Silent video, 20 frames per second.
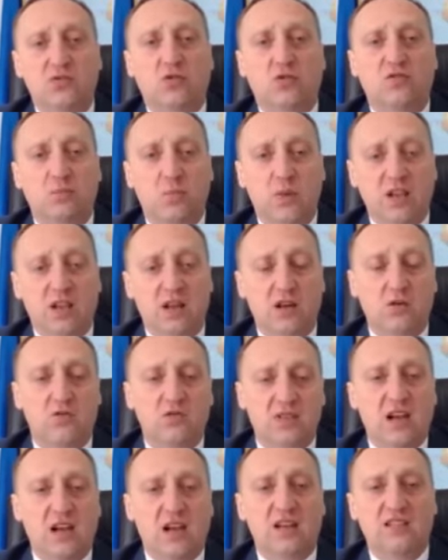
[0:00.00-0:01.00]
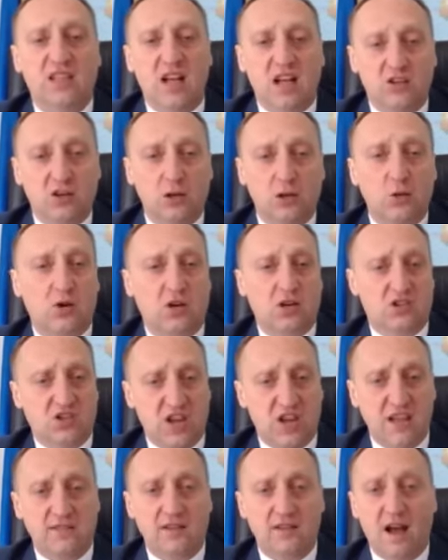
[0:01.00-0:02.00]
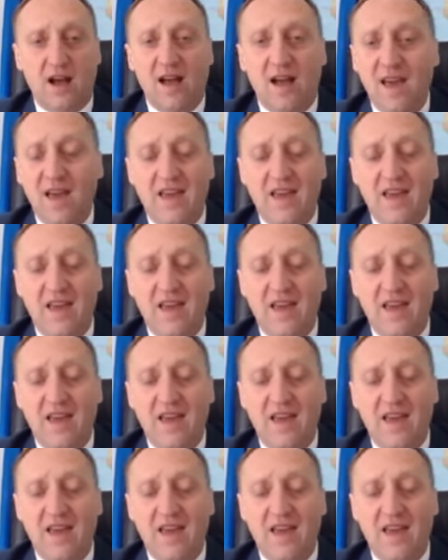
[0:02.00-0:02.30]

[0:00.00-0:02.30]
of Belarus, Alexander Lukashenko,